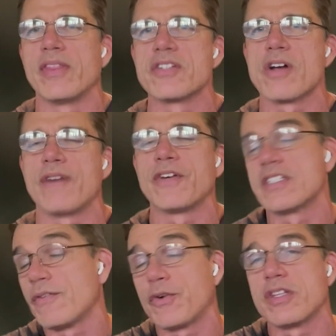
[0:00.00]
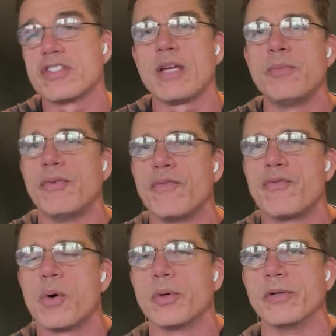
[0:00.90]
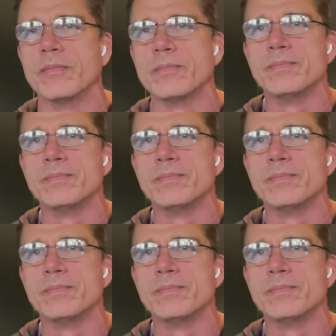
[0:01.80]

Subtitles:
this offense and for the team moving forward.